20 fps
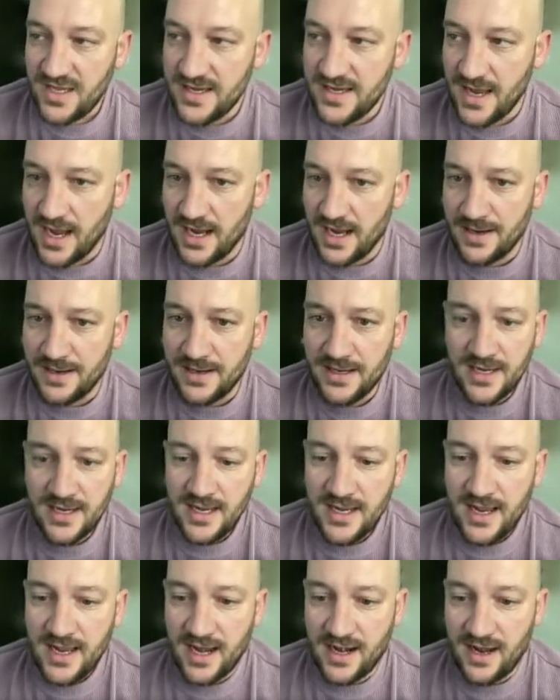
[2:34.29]

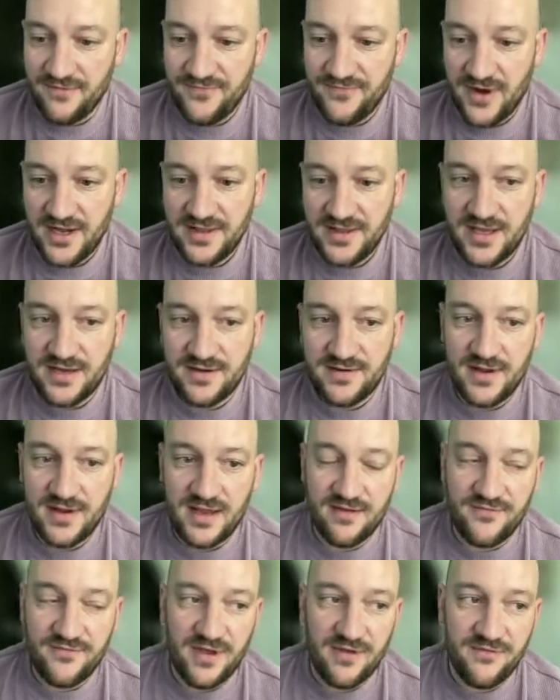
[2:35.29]
And I find that
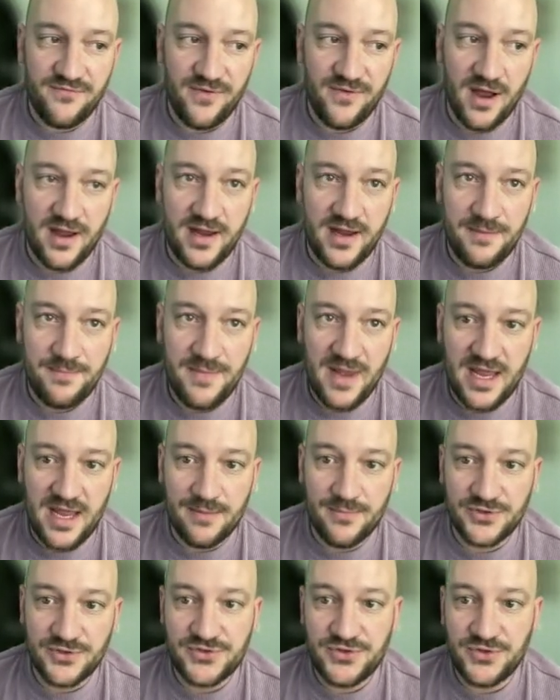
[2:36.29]
if I am
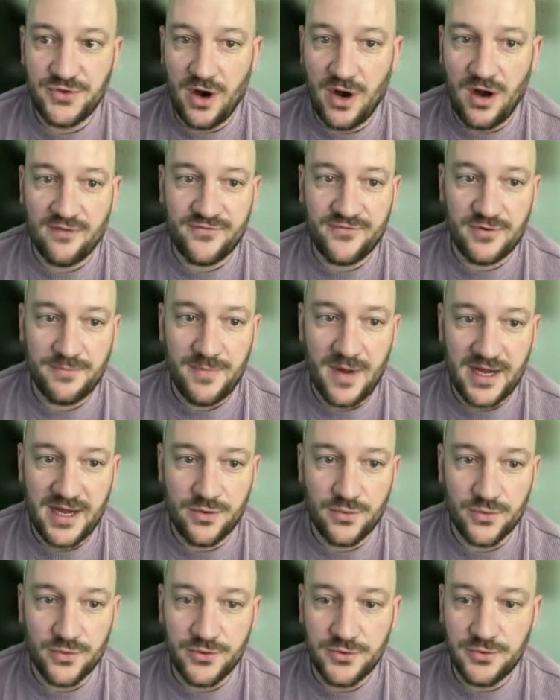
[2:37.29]
able to offer my
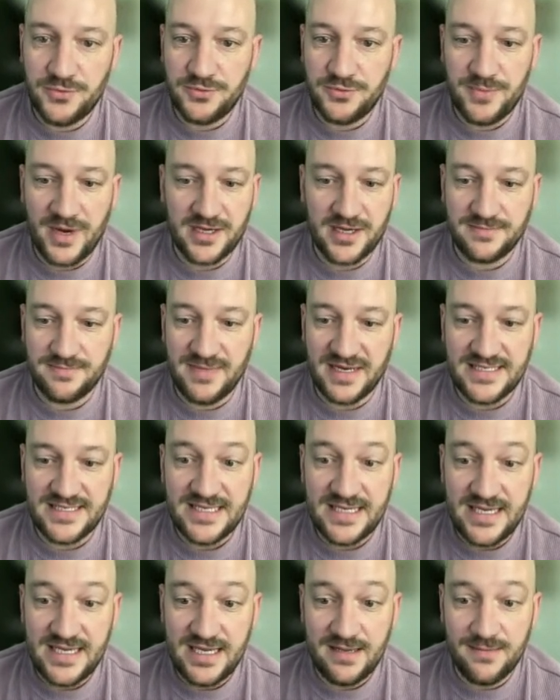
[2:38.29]
group, my
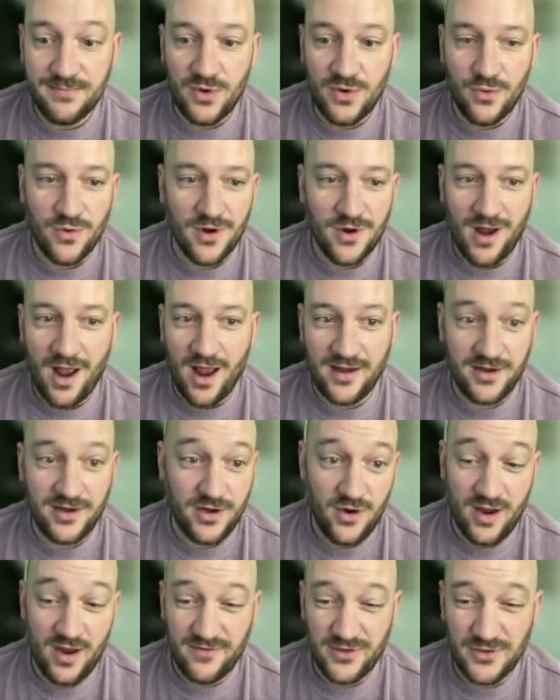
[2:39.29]
team, or
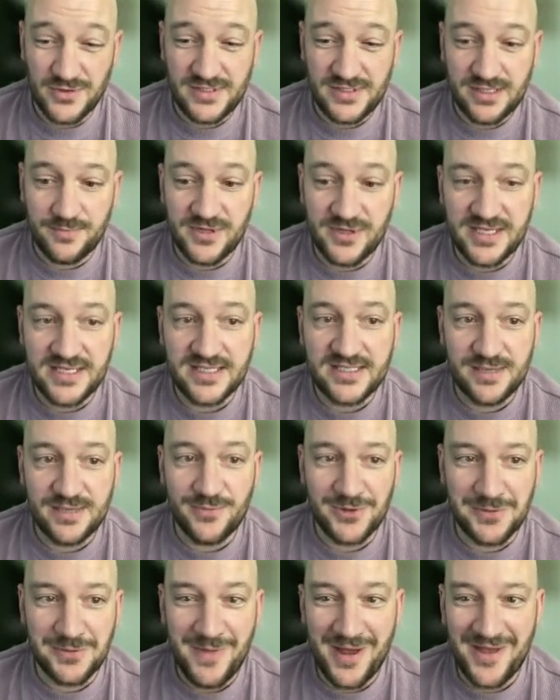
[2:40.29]
I've used some of these
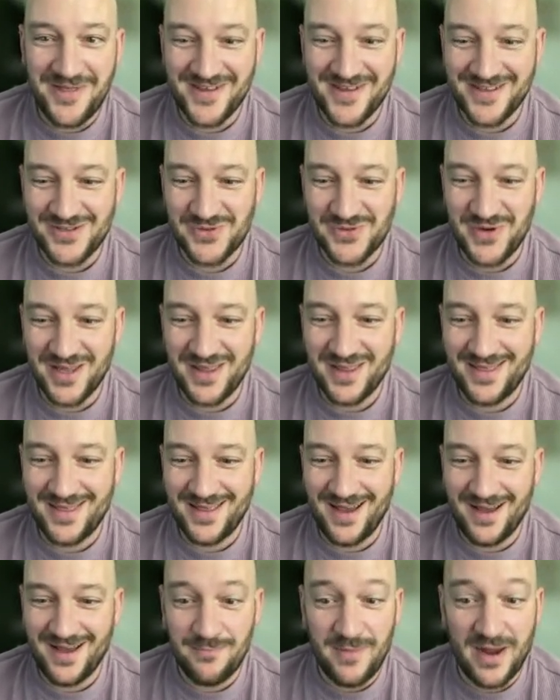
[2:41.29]
similar methods with
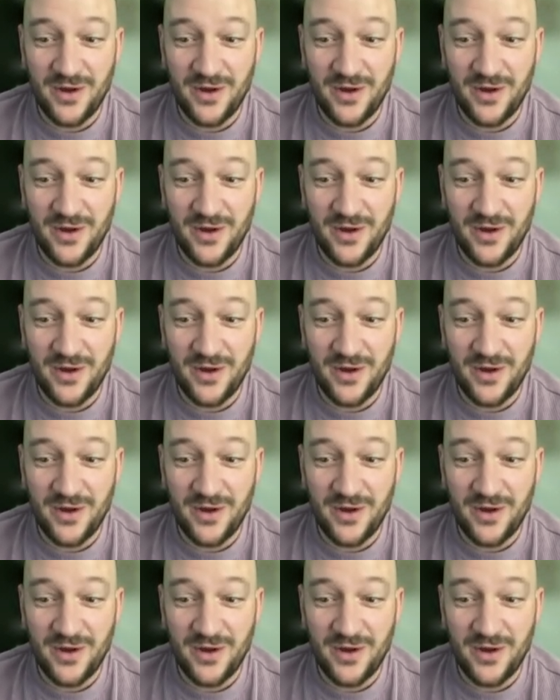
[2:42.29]
my